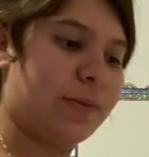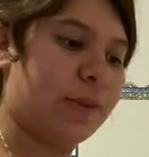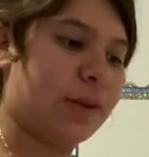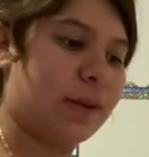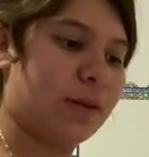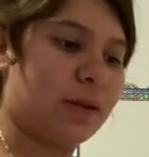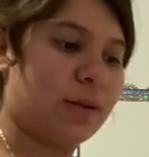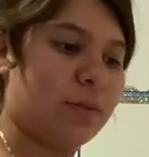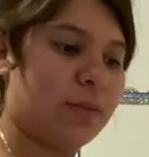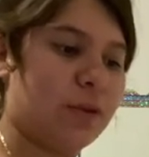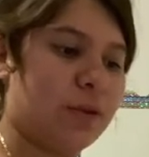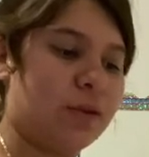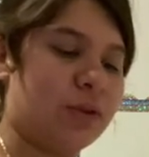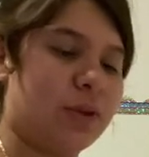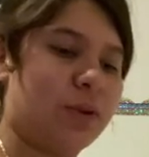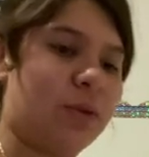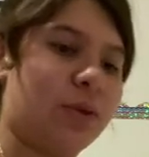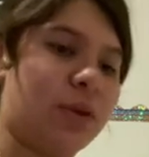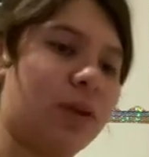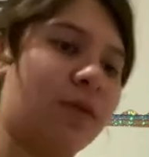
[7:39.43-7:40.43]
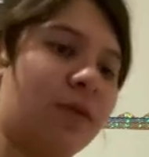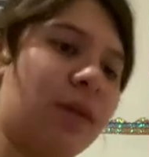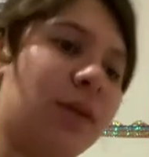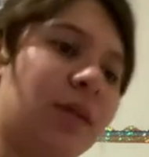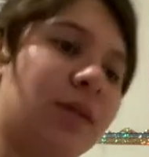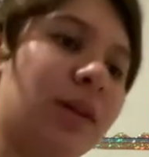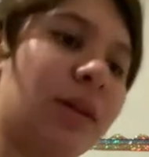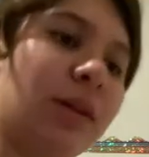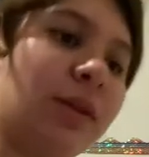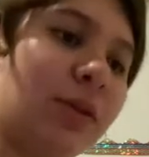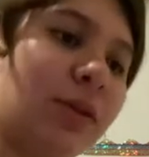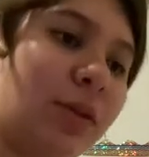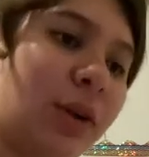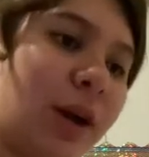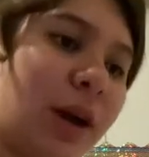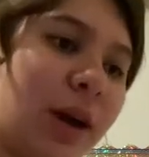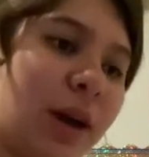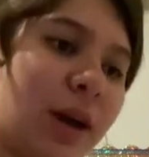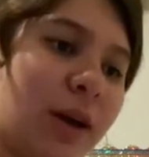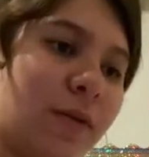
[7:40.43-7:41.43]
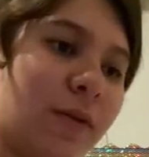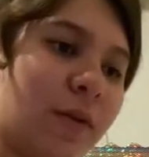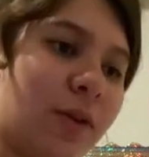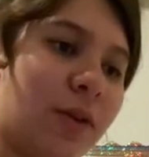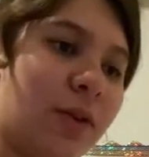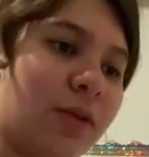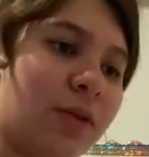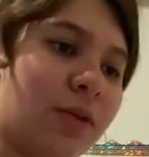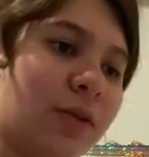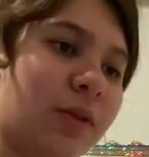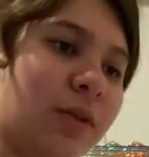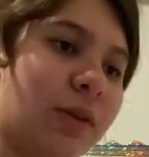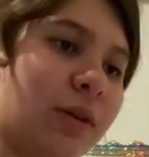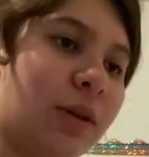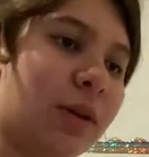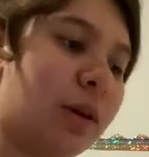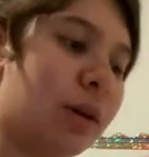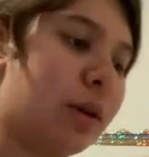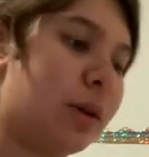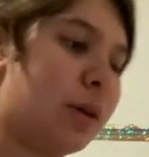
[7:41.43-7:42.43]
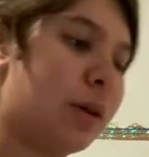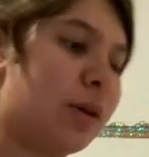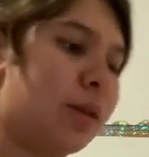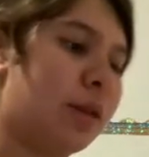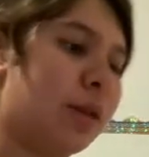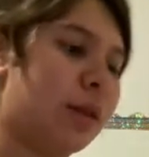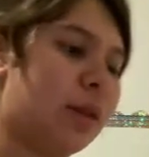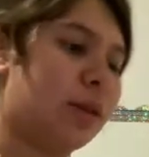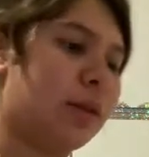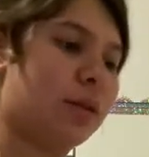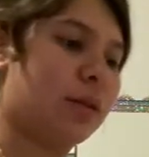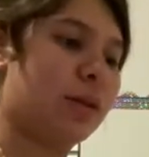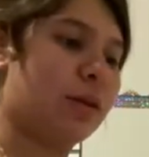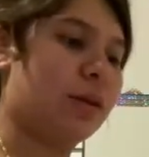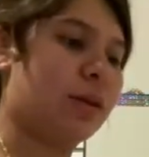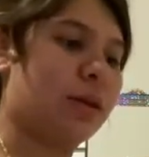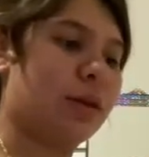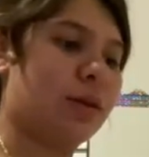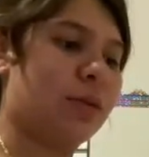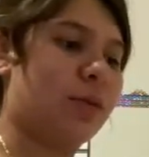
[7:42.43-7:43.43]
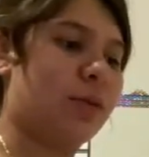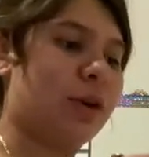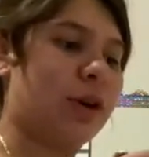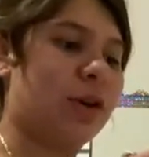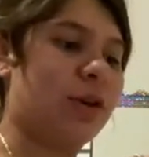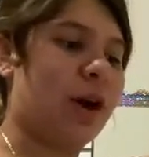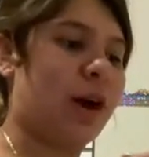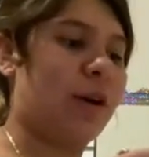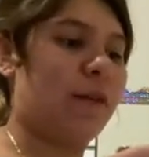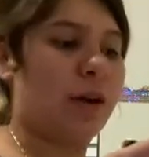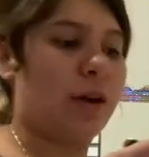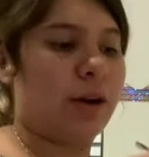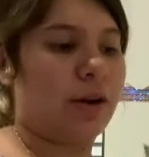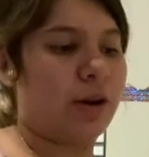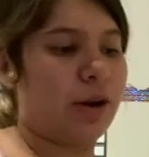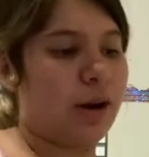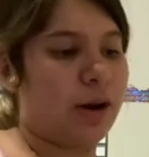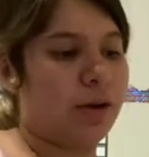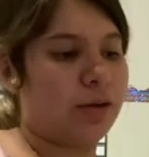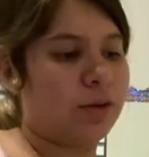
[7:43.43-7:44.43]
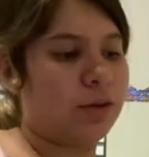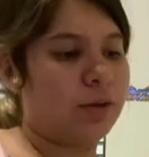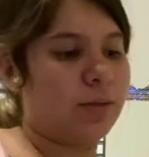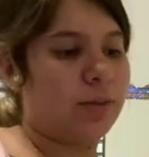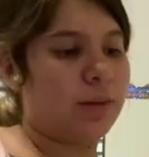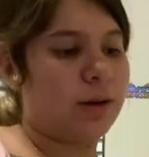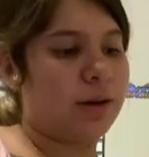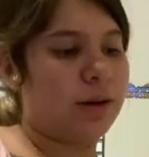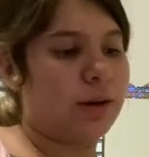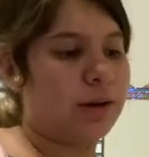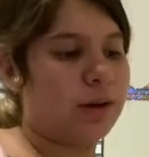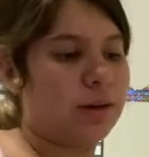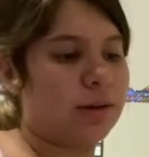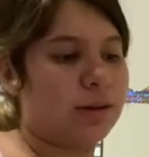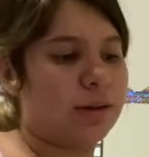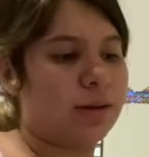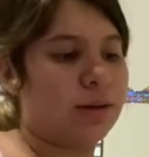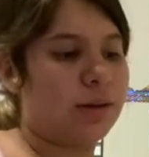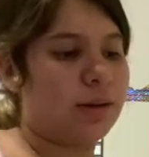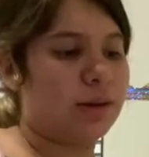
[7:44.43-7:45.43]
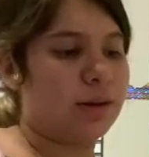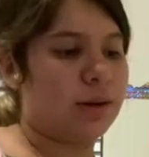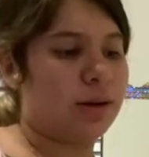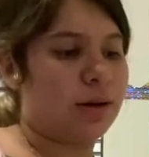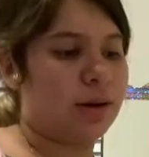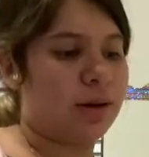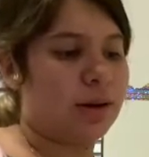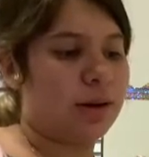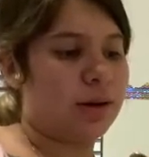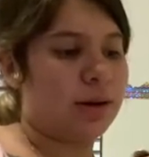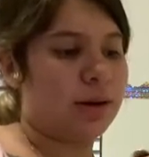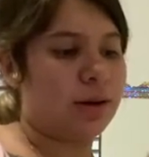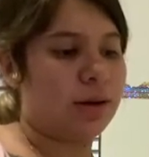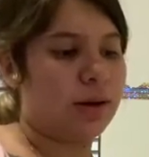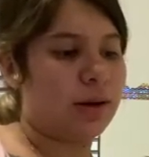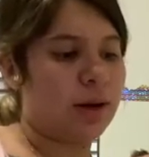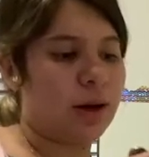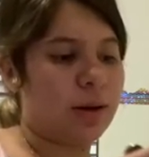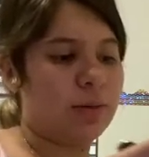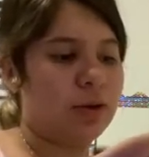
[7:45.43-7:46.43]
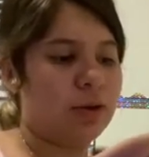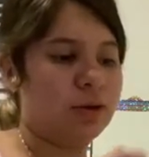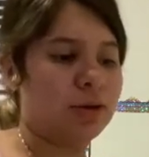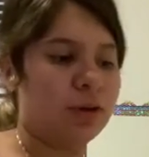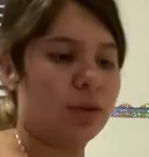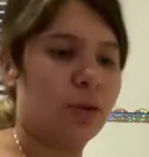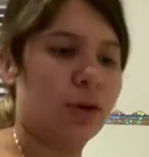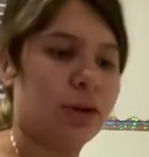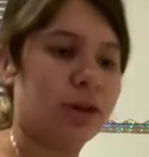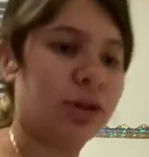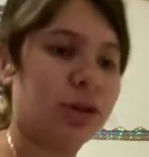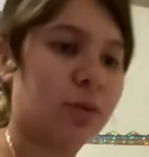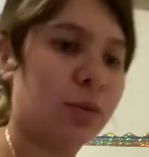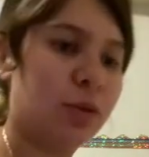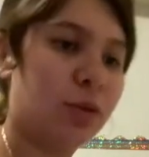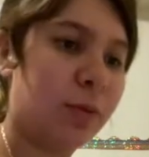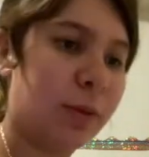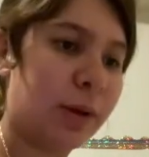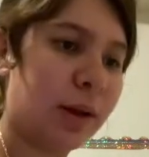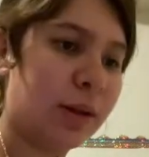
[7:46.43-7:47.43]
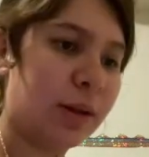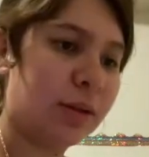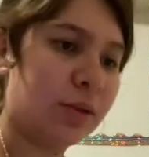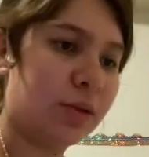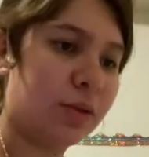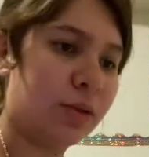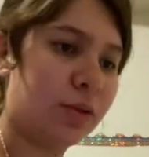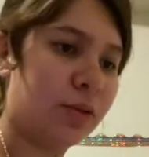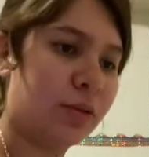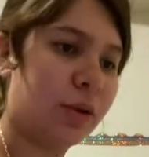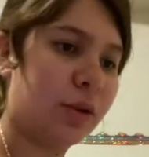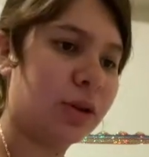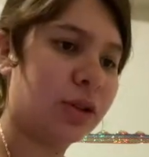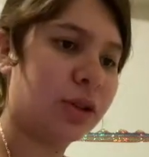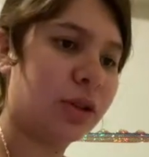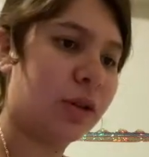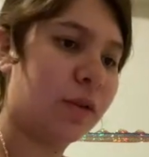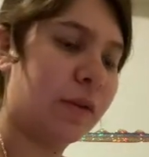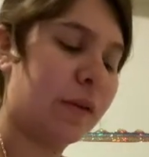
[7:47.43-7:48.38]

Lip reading: I'm using one of these. And it's okay to use what you have at your house, because I'm using washable paint, so it'll wash off.